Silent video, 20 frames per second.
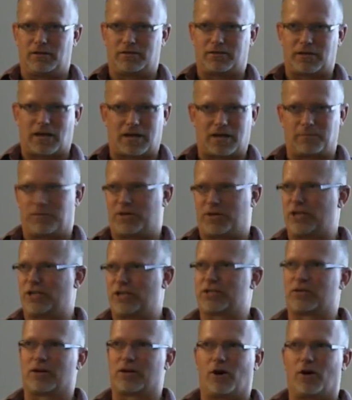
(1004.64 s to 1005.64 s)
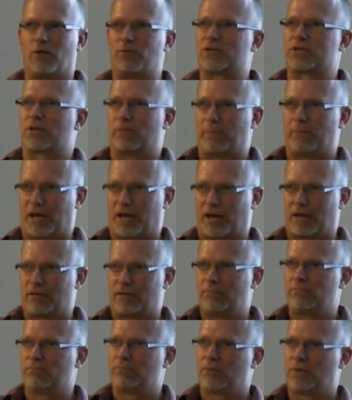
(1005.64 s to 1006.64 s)
documentation always come
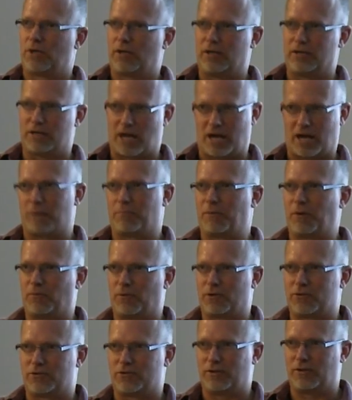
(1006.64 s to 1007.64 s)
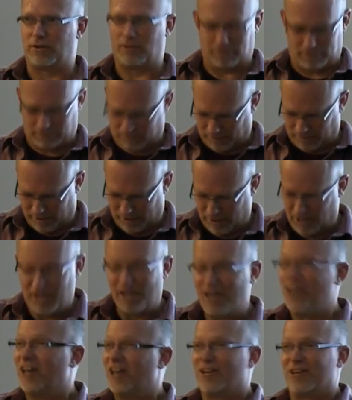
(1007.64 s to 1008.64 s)
back and document what you did.
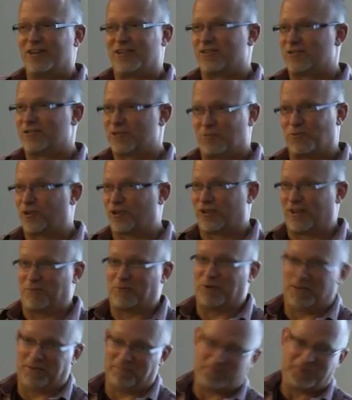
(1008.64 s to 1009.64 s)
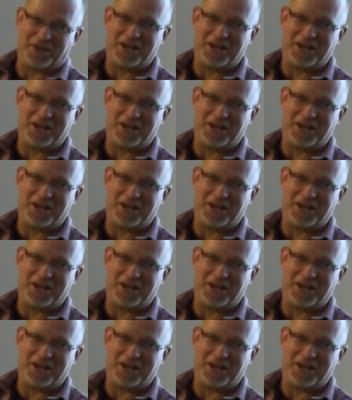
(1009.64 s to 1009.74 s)
It doesn't work that way.